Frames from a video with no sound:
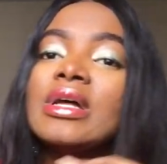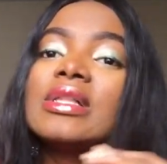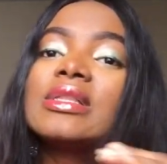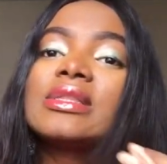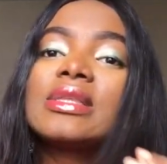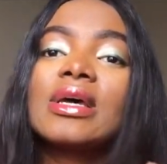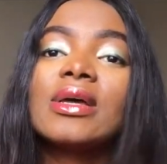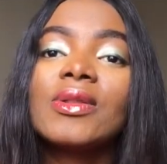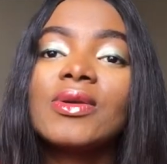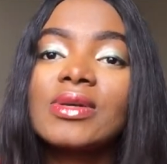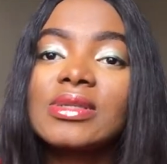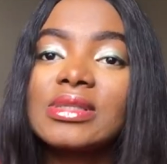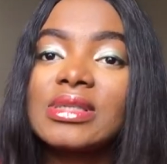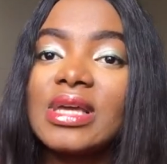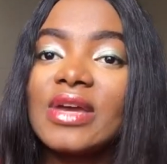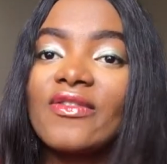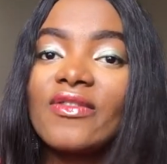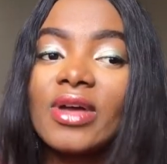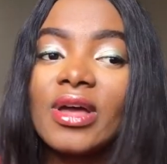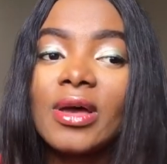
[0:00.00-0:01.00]
tell us
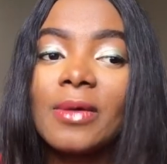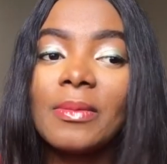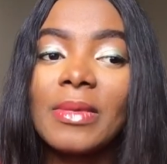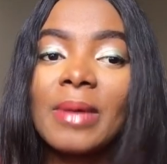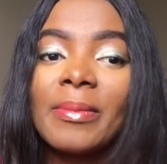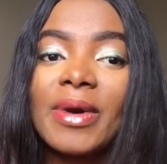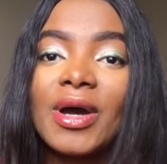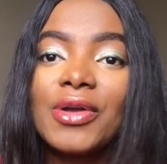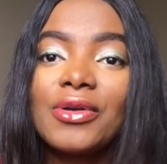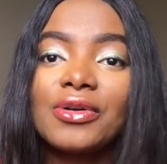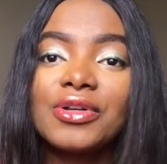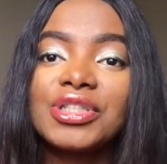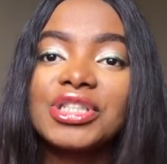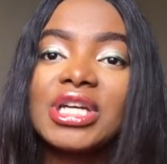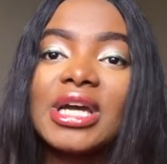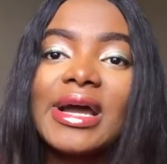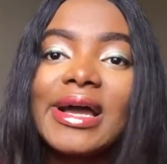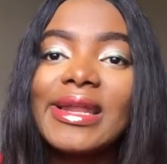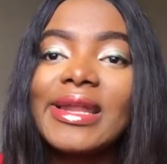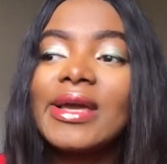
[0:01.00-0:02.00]
about your
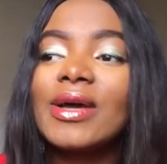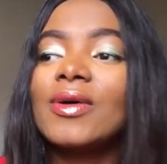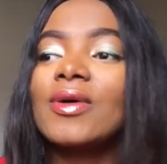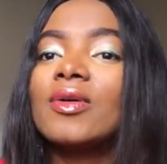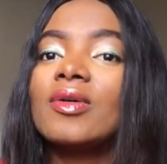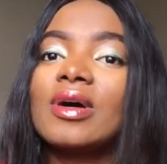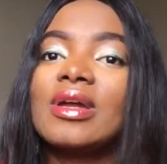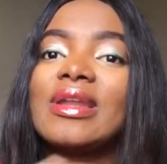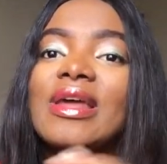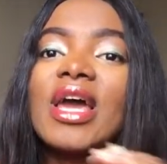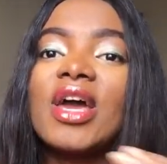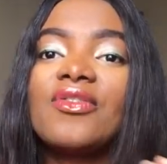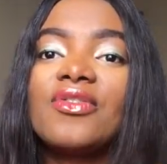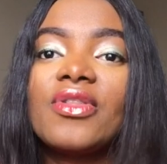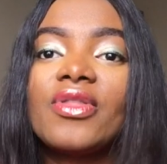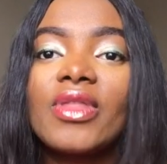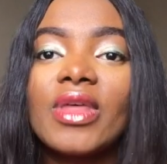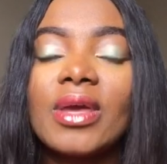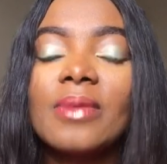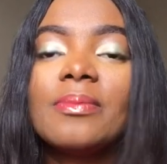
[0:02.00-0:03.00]
channel and
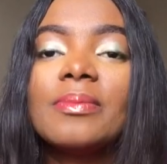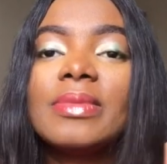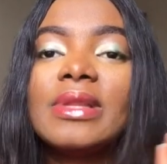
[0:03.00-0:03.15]
everything.